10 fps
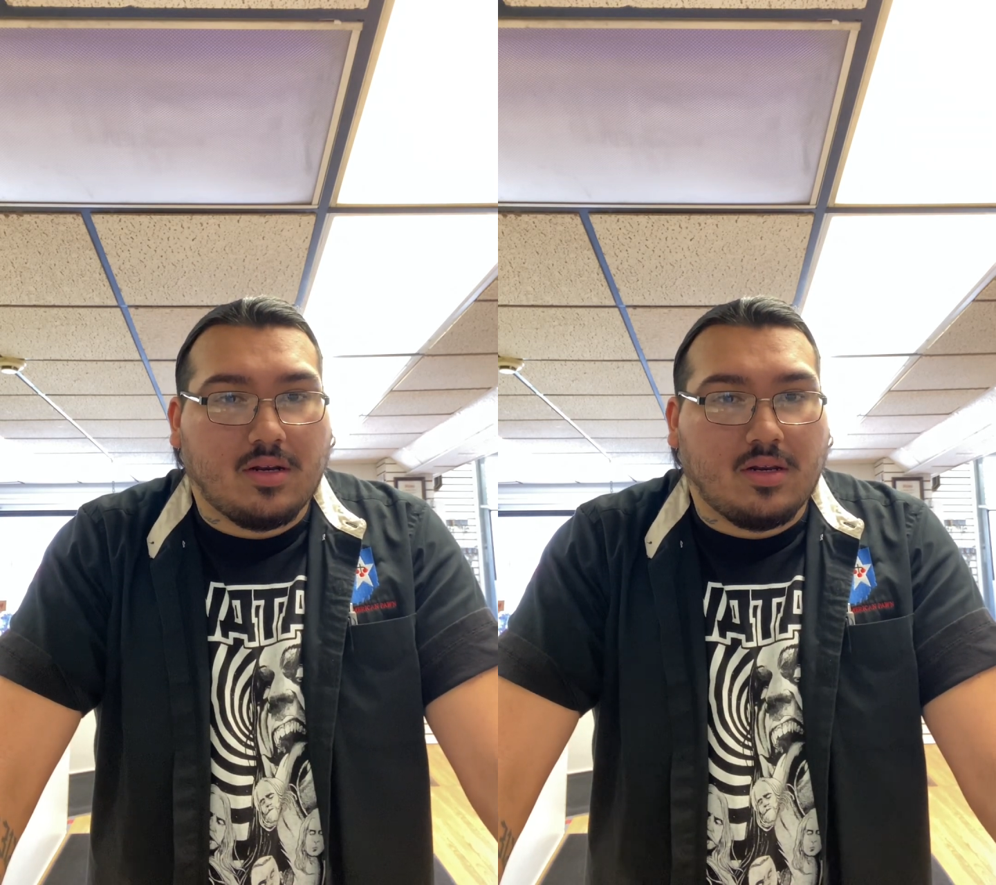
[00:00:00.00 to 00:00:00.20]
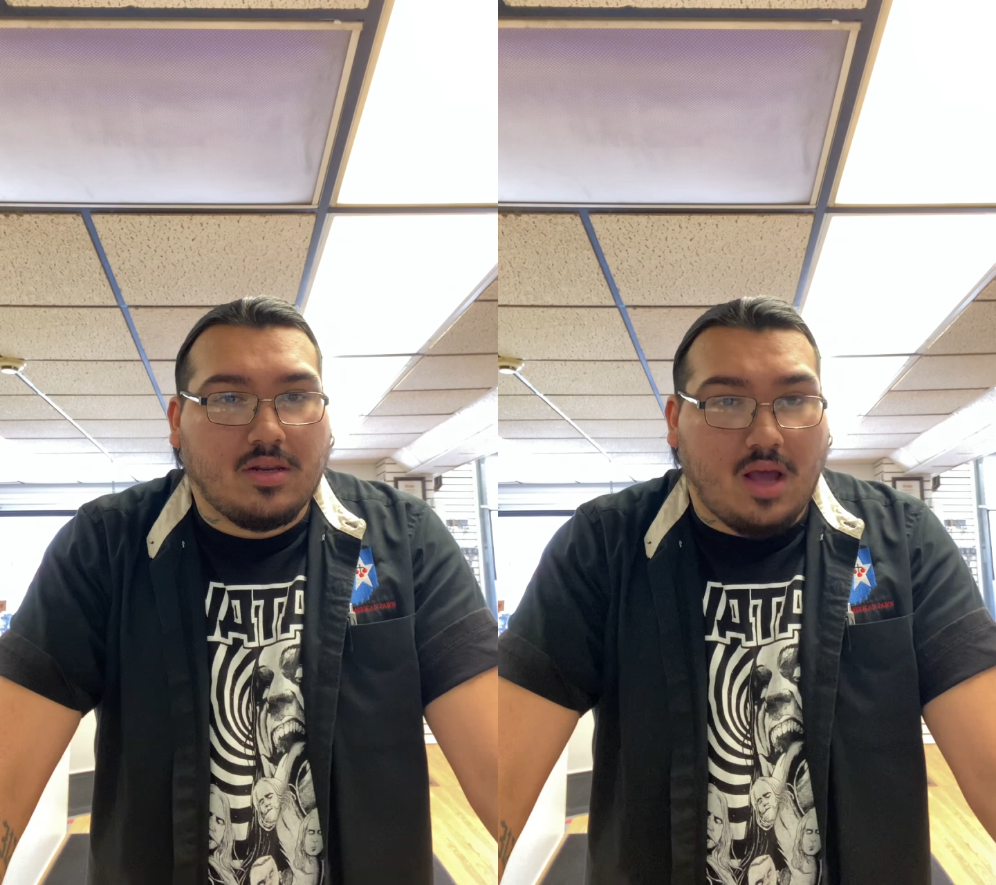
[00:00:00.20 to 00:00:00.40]

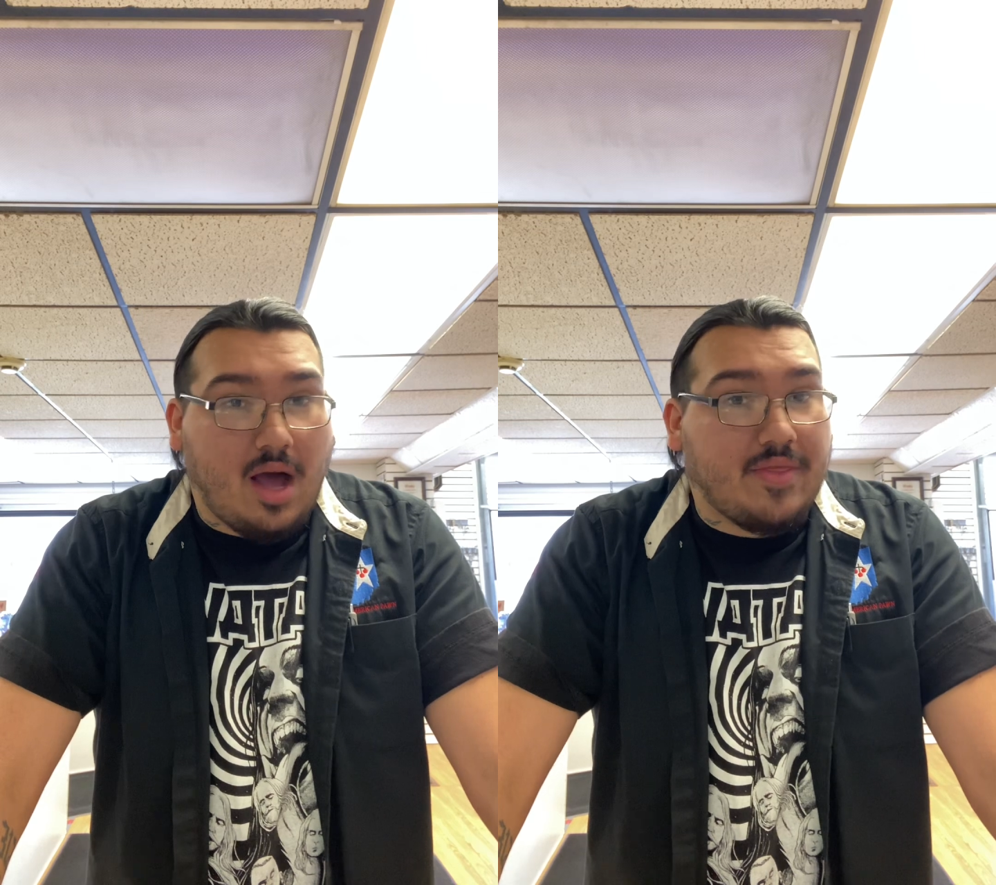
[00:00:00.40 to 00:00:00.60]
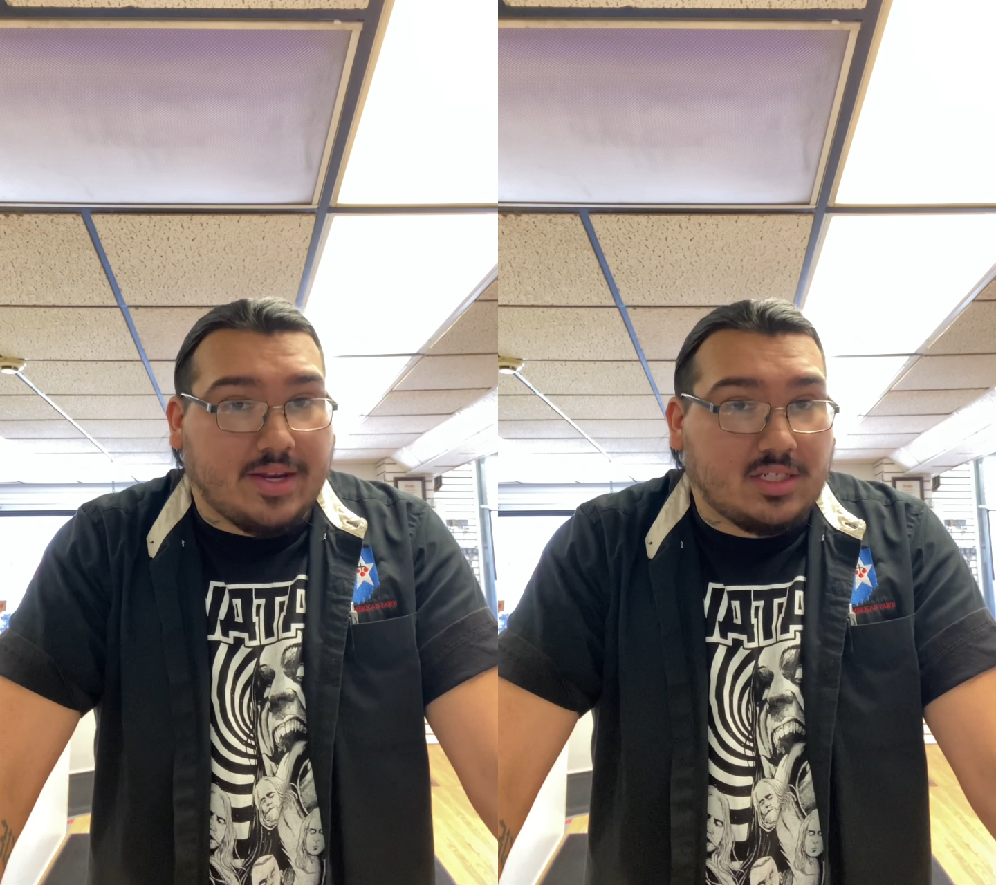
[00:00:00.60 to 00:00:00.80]

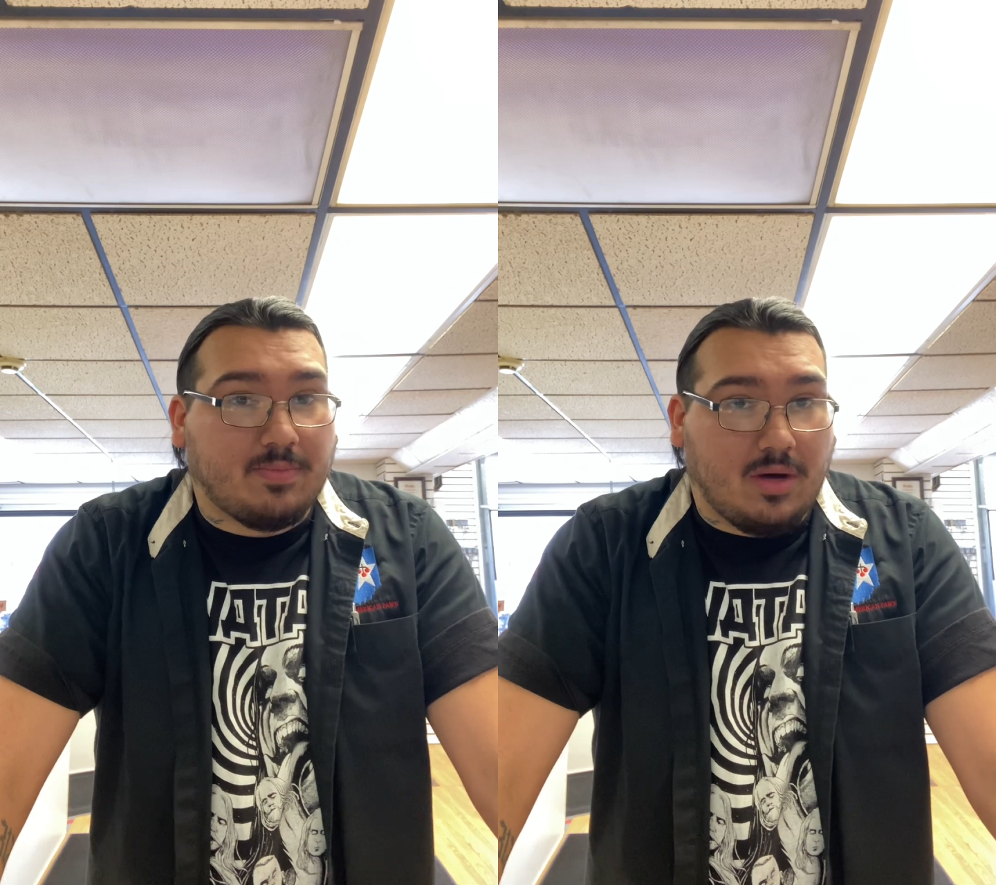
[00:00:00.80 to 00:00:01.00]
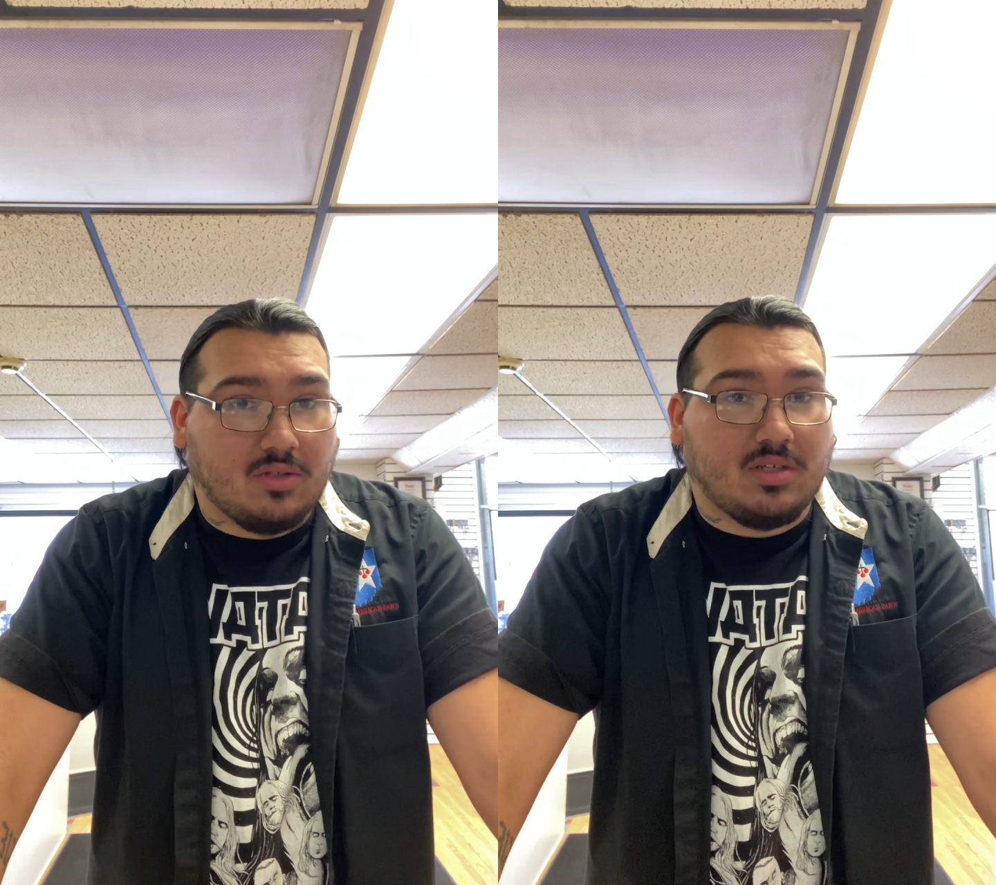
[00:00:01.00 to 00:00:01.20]
not that it's
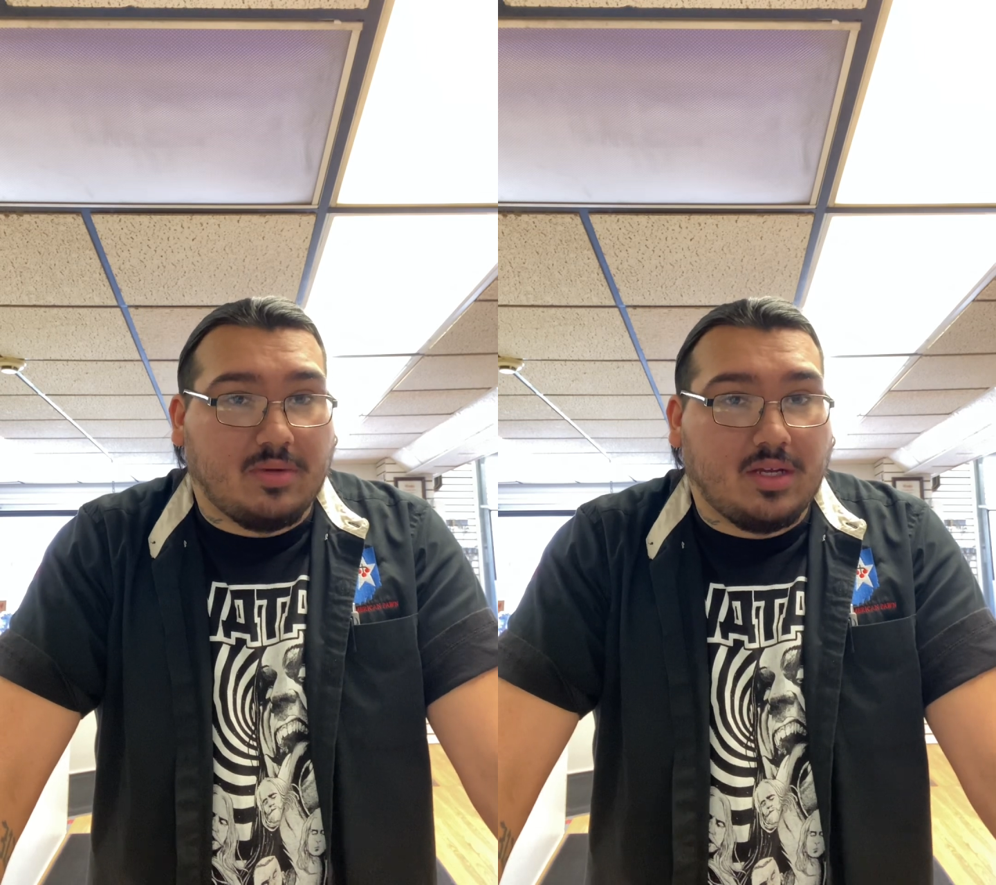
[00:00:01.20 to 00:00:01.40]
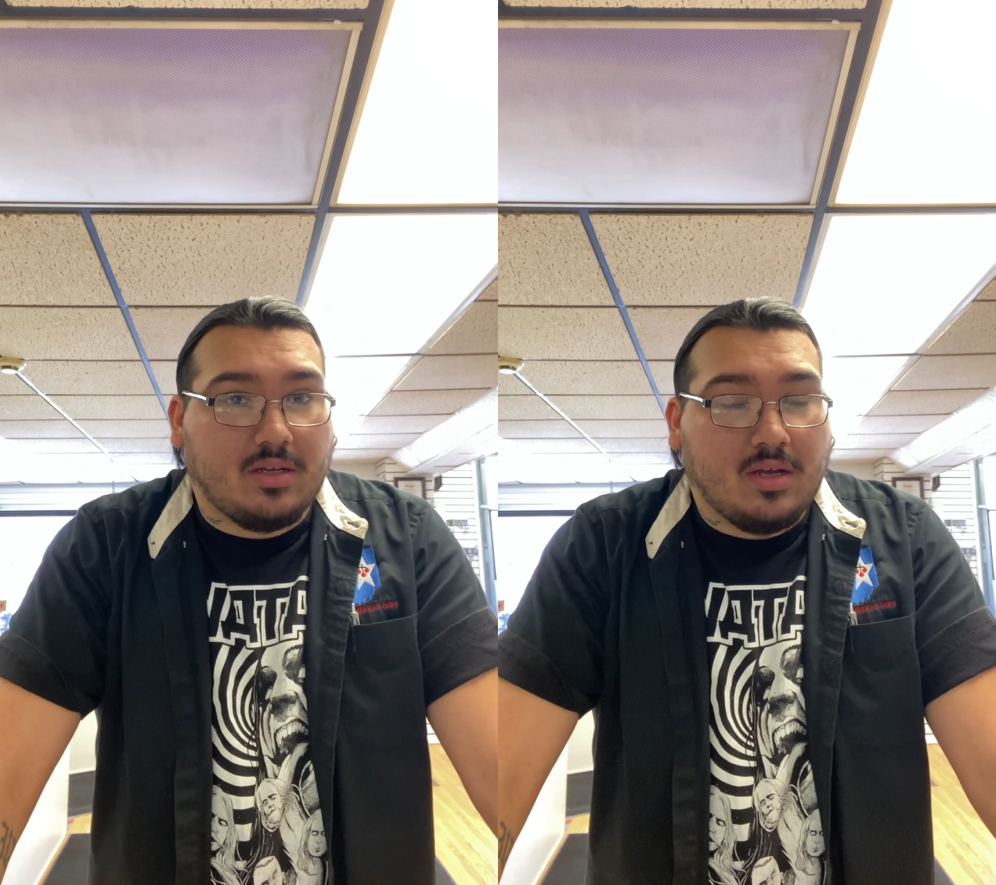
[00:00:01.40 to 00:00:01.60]
supposed to
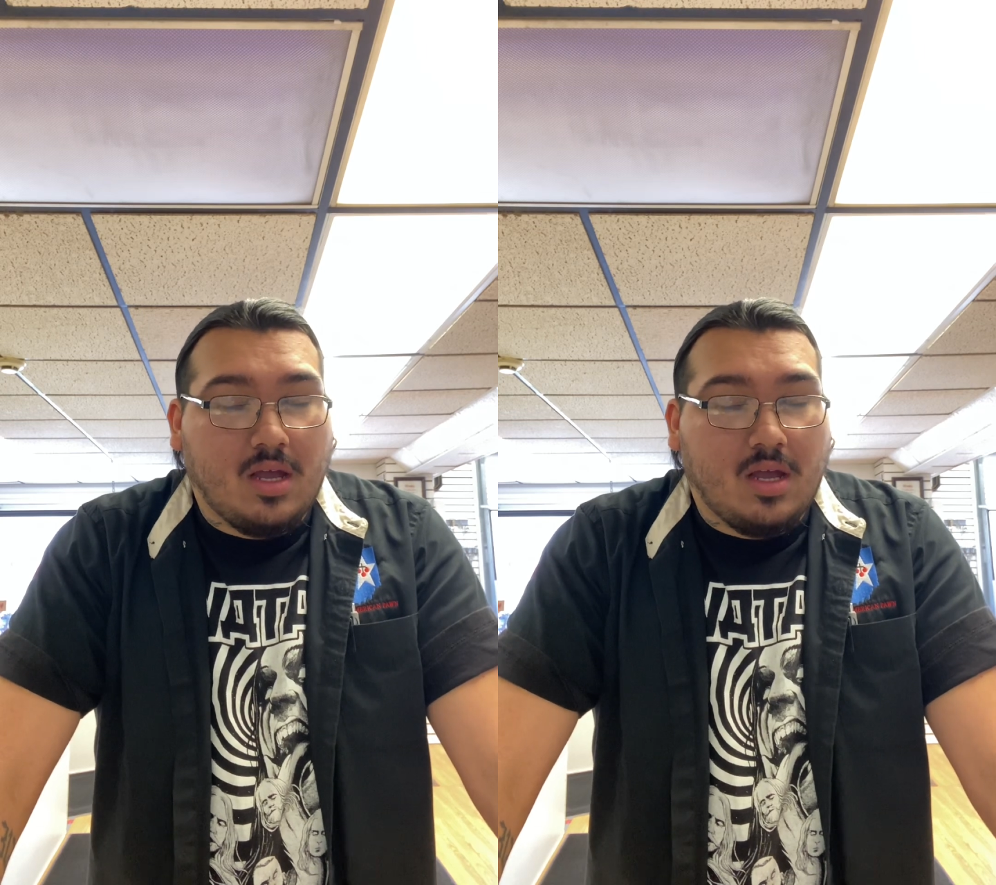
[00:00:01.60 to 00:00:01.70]
be.